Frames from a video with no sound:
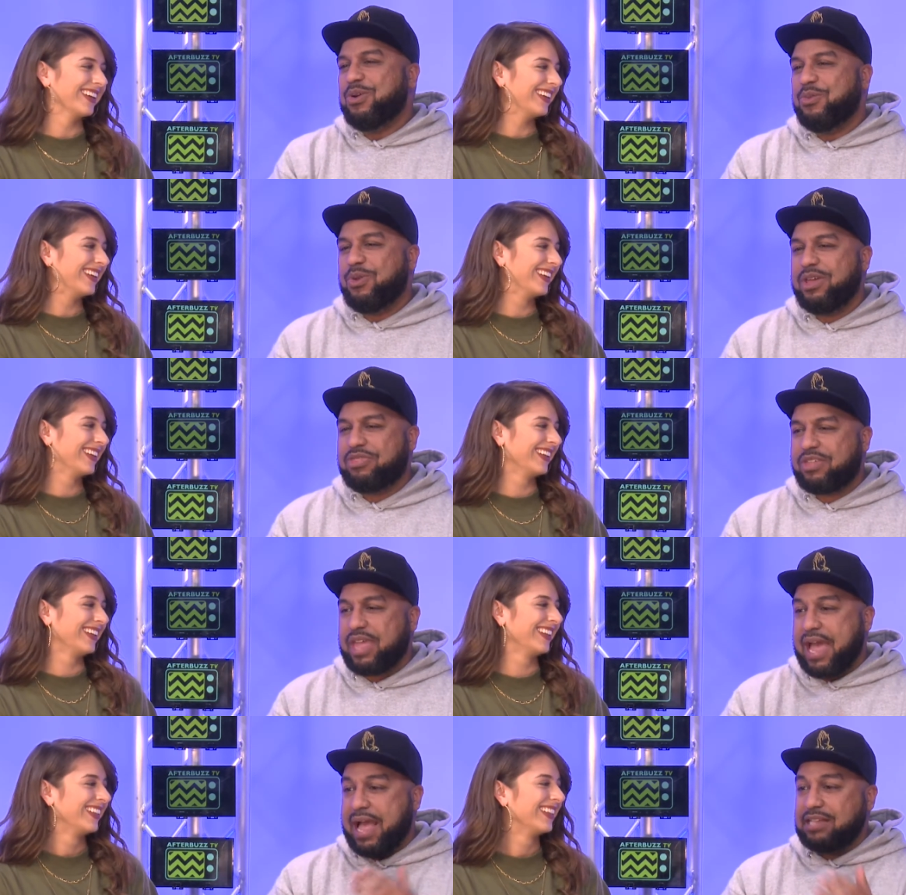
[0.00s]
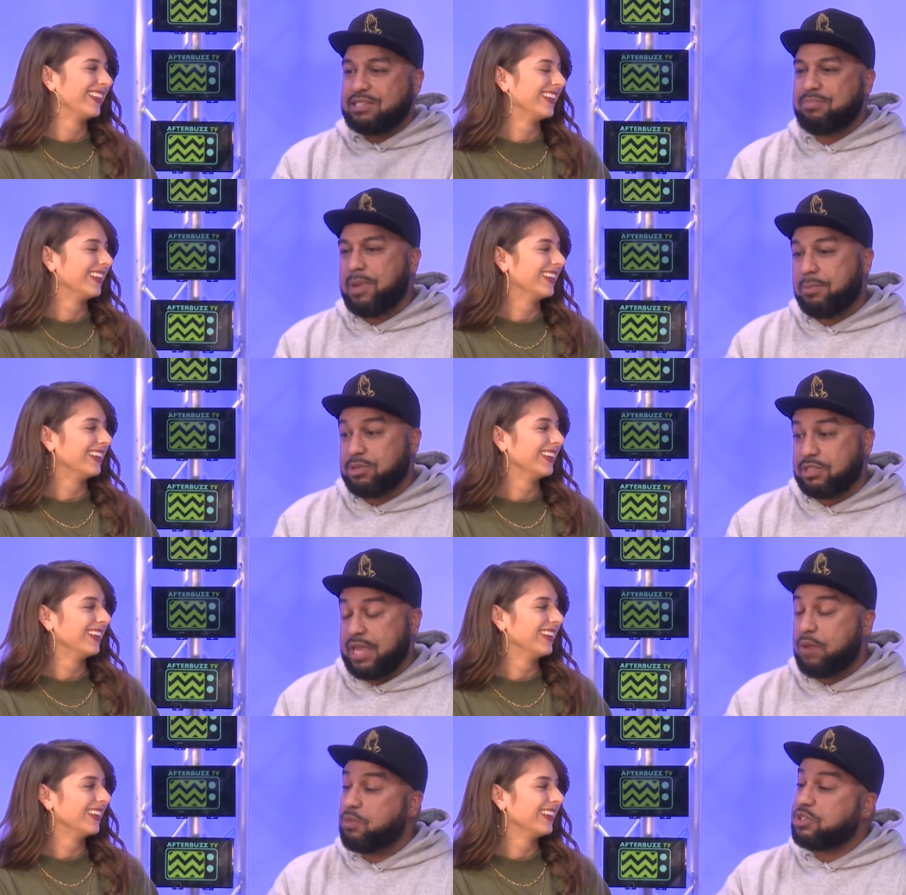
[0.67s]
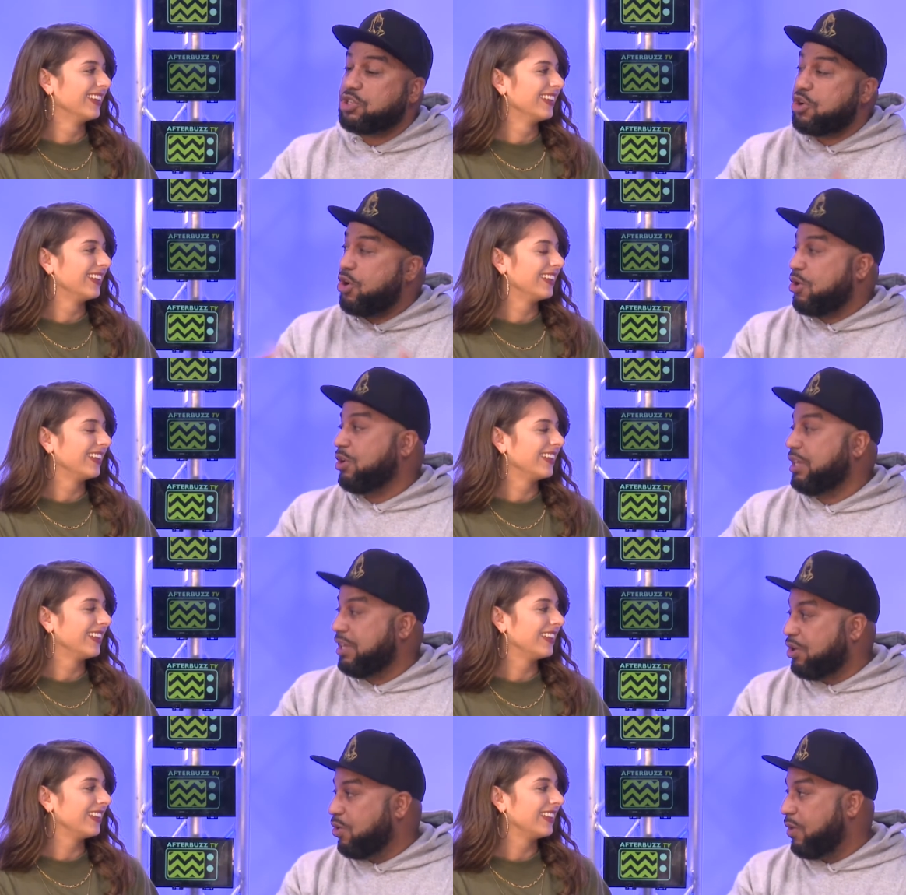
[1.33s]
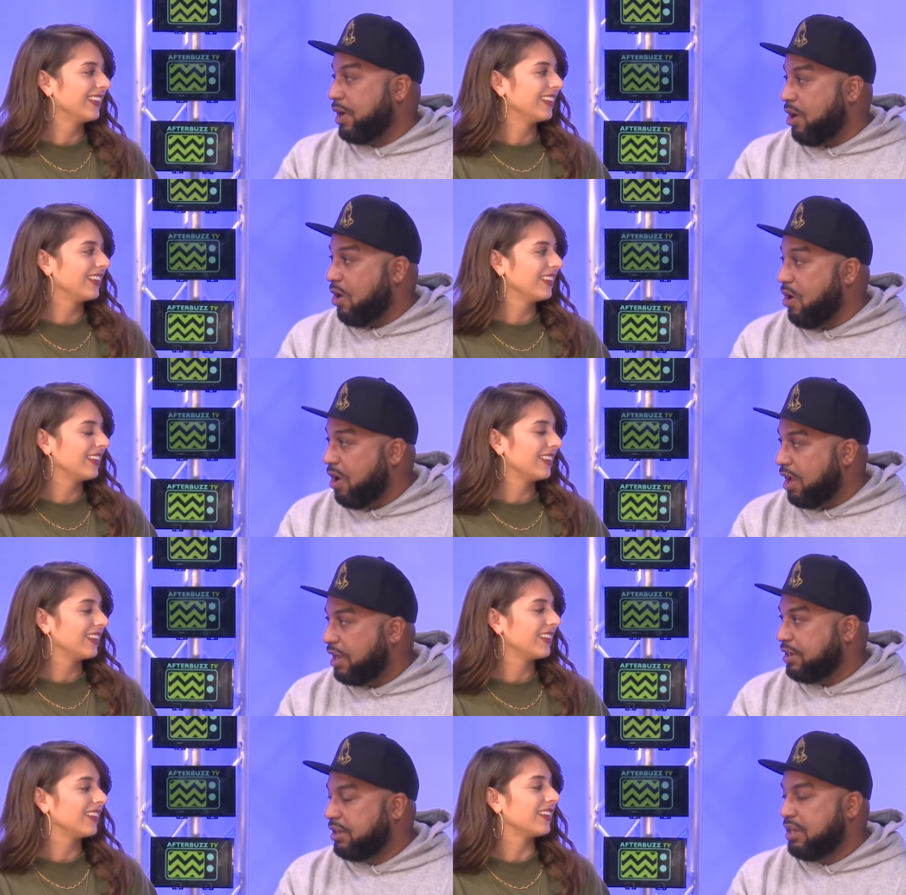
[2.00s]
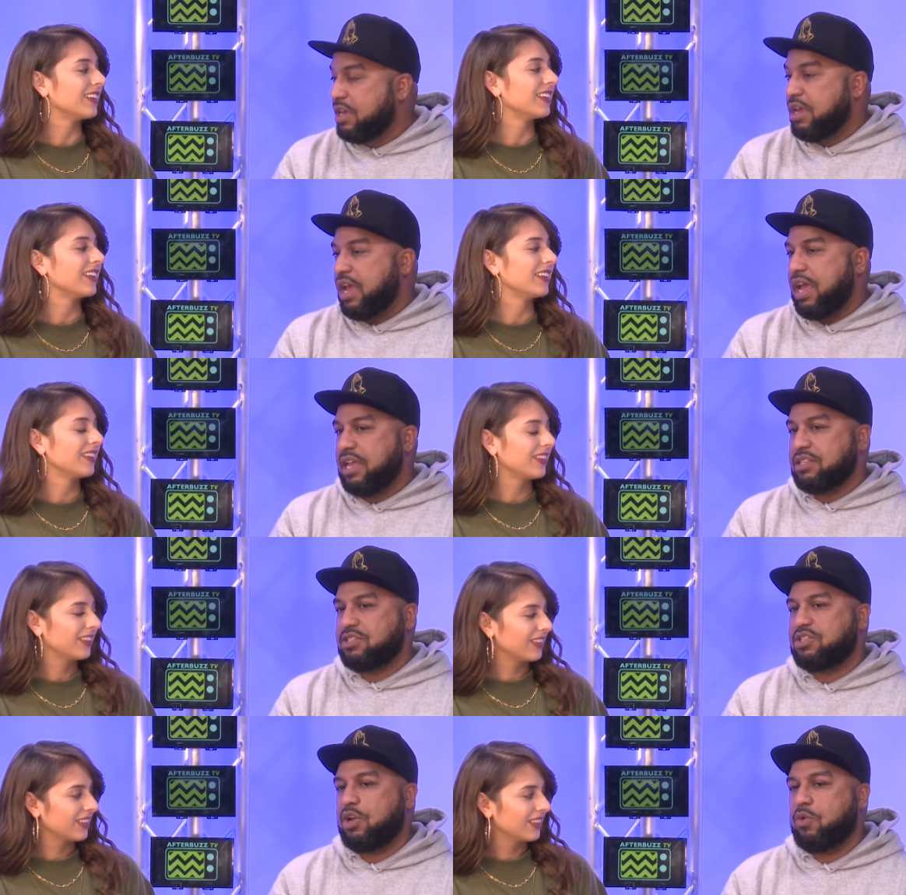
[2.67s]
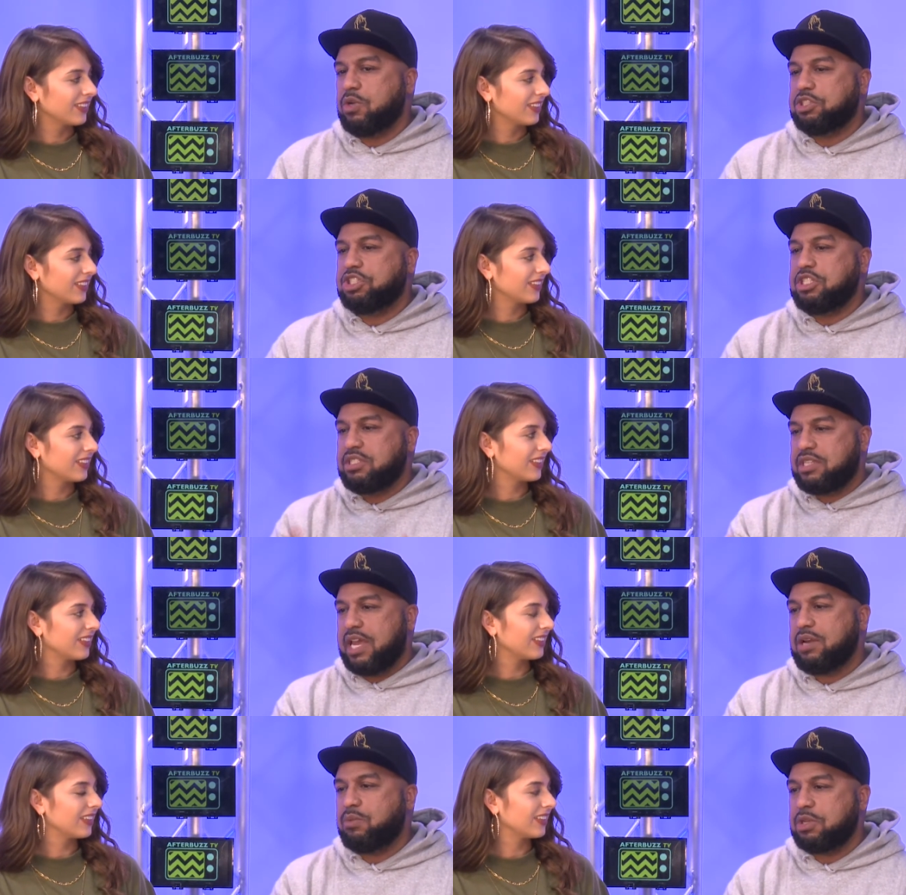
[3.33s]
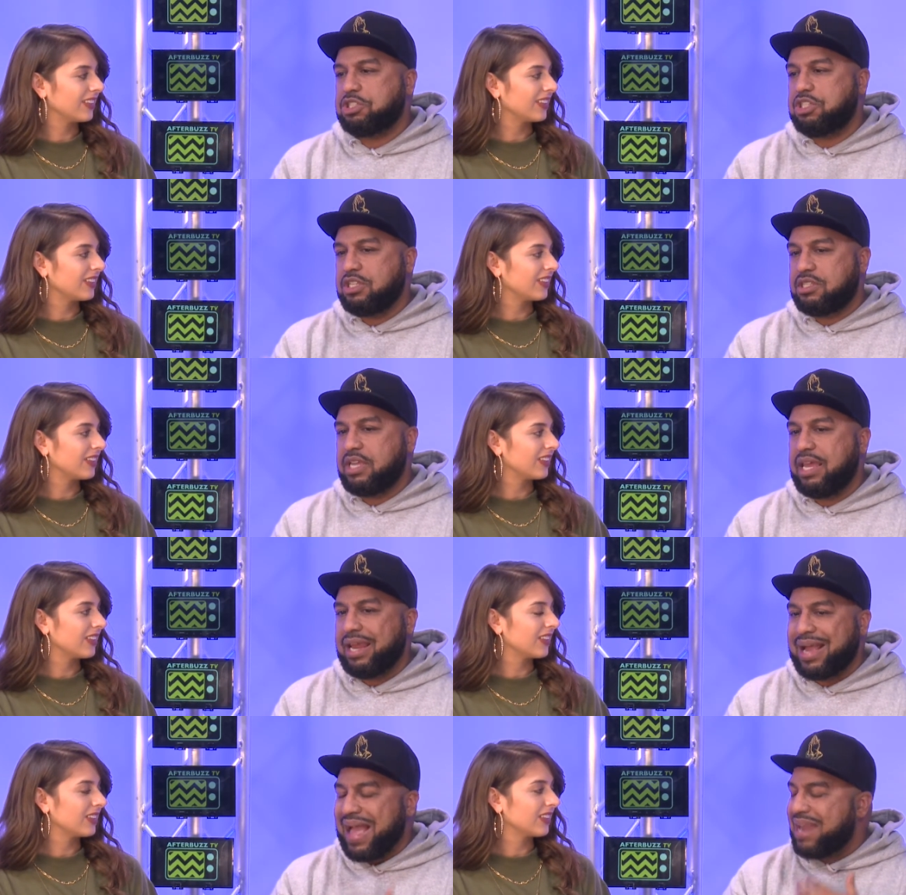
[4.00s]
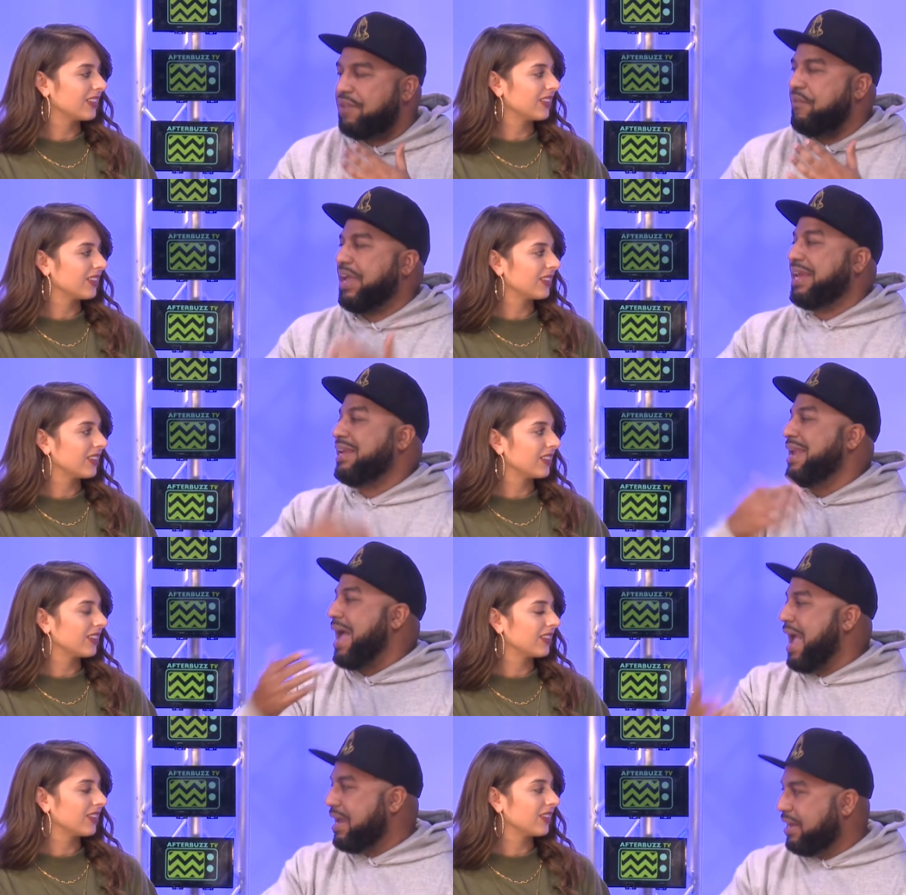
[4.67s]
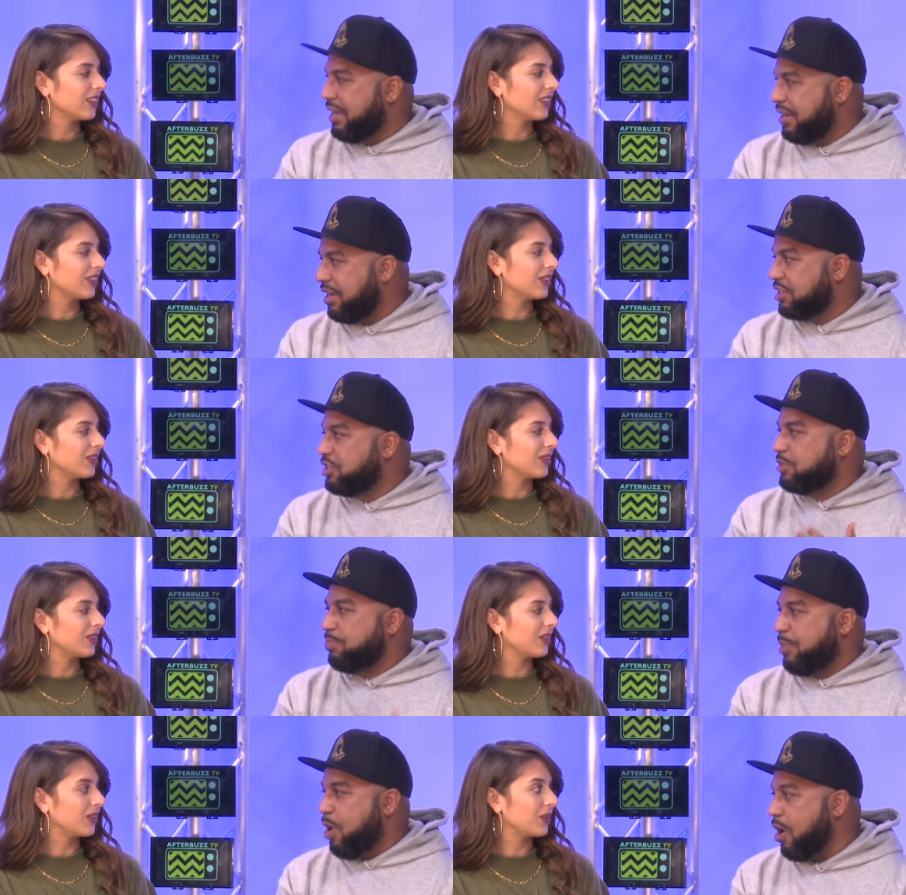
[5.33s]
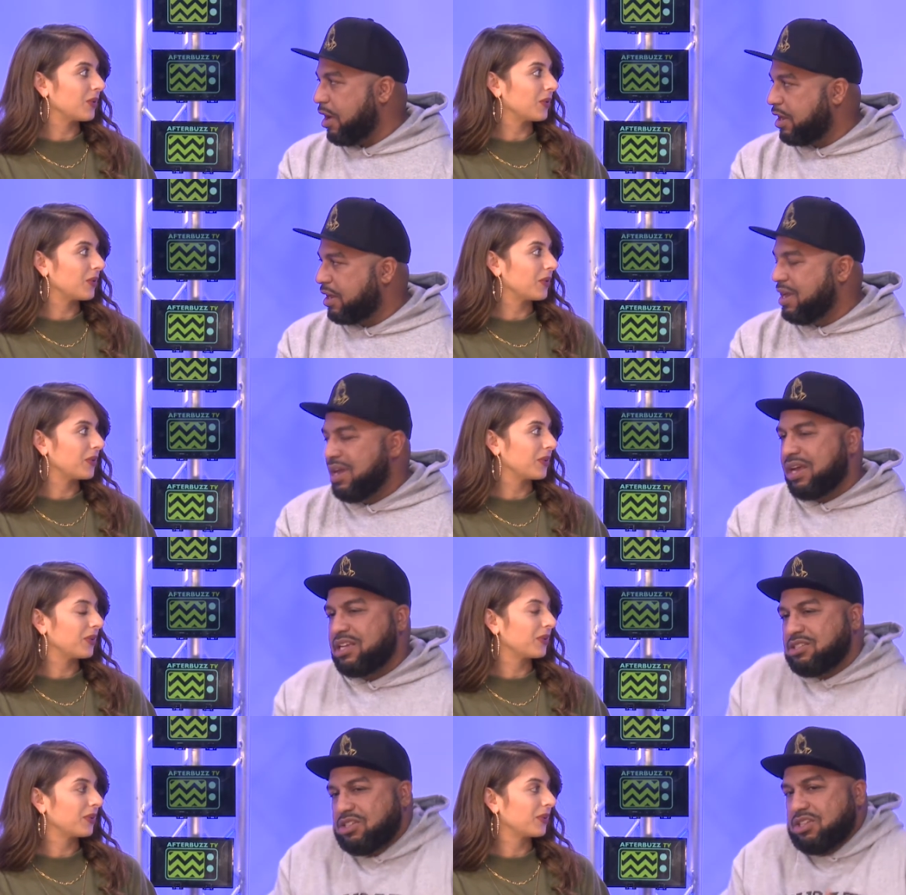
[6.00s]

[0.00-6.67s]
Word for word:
Speaker 1: with cast members that was currently going on. And so when she said what she said, it kind of ignited a spark because you